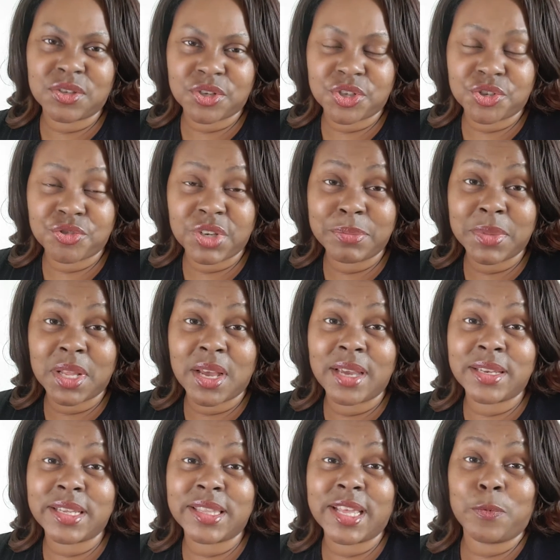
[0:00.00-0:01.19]
are
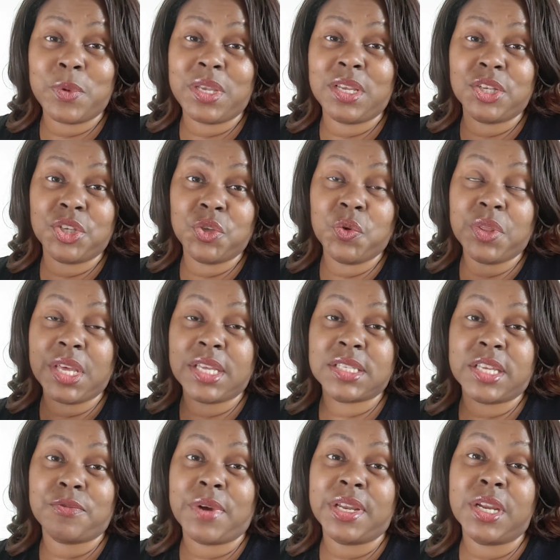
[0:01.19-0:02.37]
streamlined and that we can do things
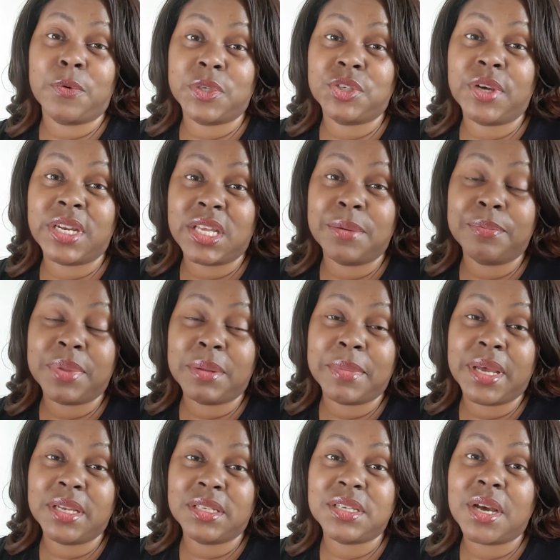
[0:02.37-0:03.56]
like right now we're trying to
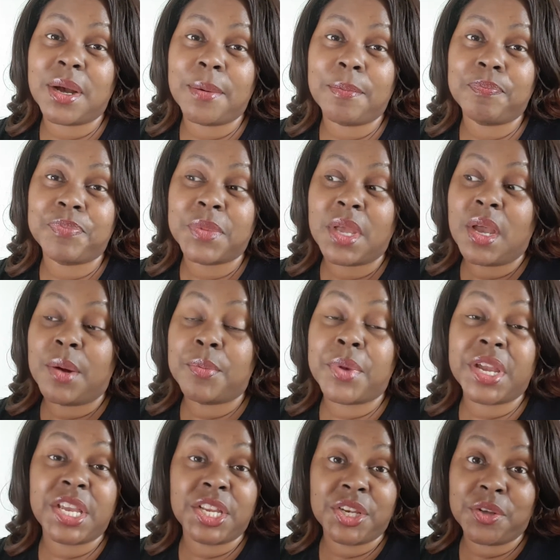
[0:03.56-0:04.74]
implement
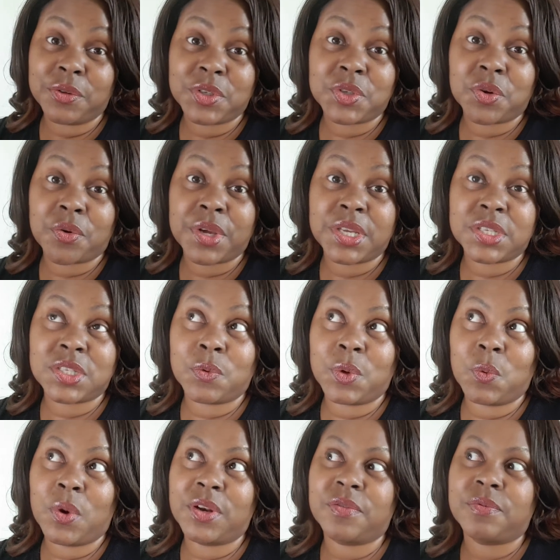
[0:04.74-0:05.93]
breaking news stories. So we
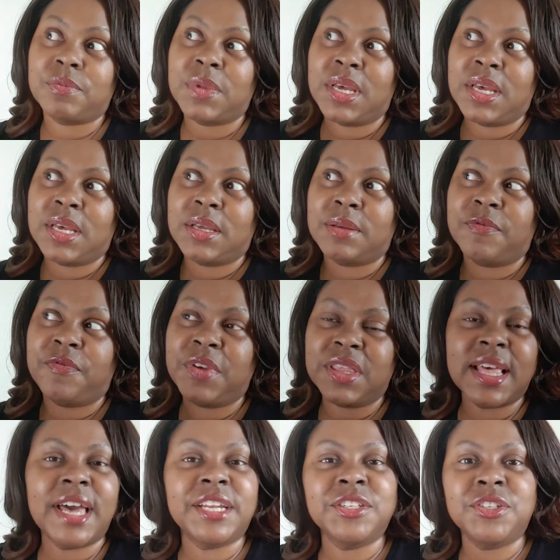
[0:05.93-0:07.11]
want to fit
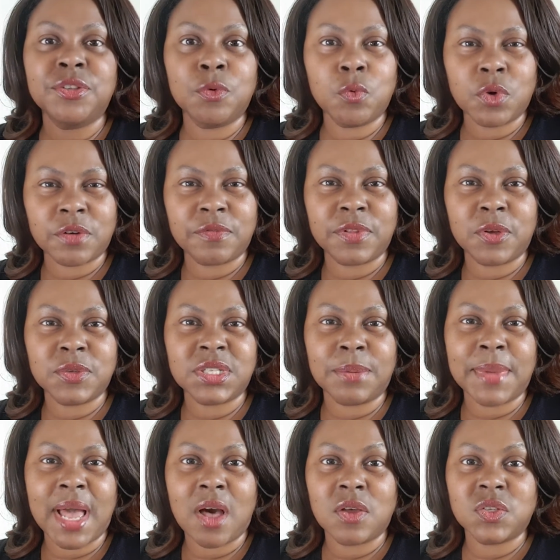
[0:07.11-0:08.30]
that into the workflow
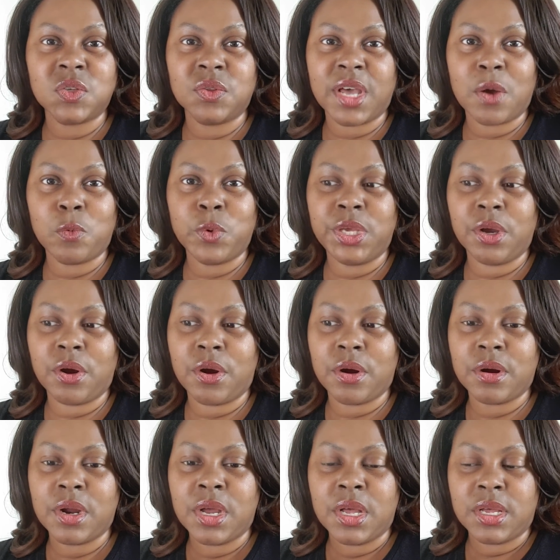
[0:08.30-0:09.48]
somehow so that we
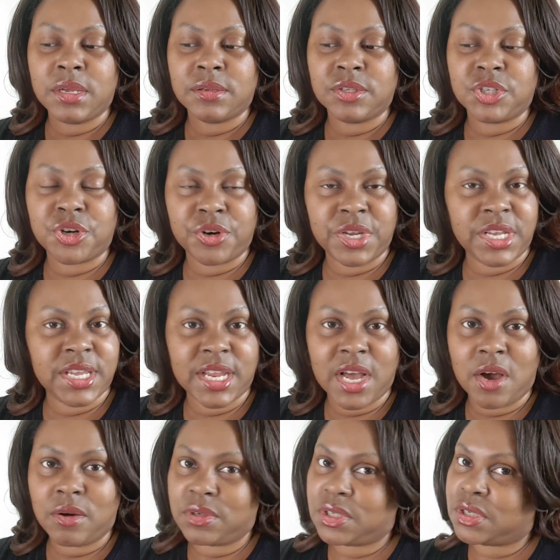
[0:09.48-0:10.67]
are churning it
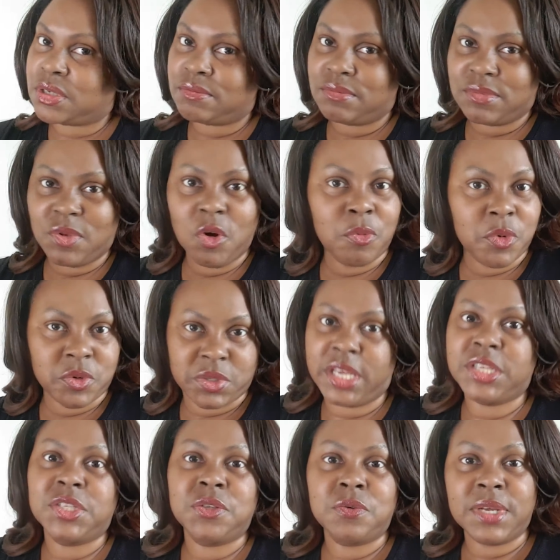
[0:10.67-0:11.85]
out almost
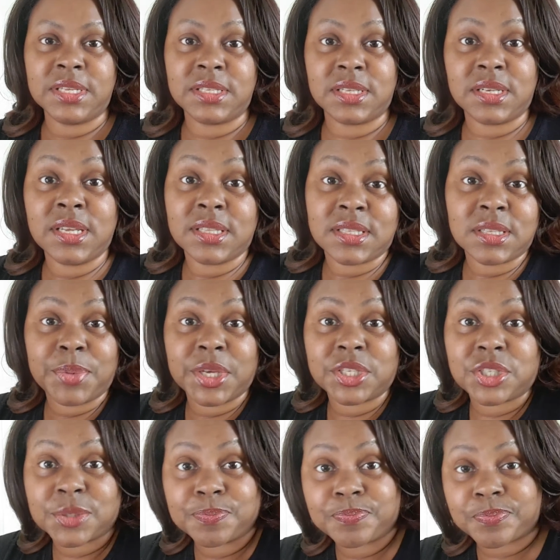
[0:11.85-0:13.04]
as soon as it hits the
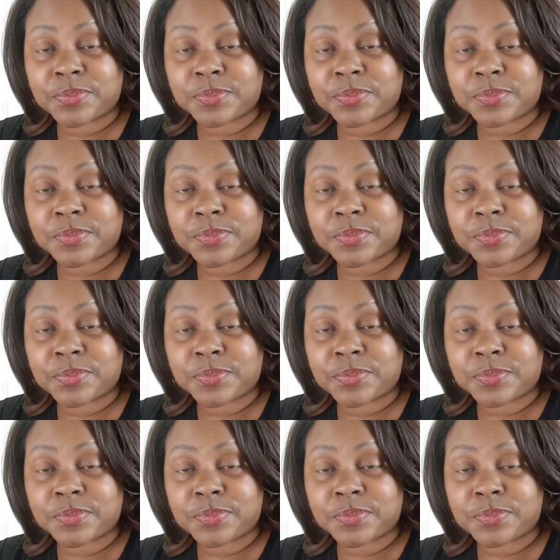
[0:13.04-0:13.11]
pitch.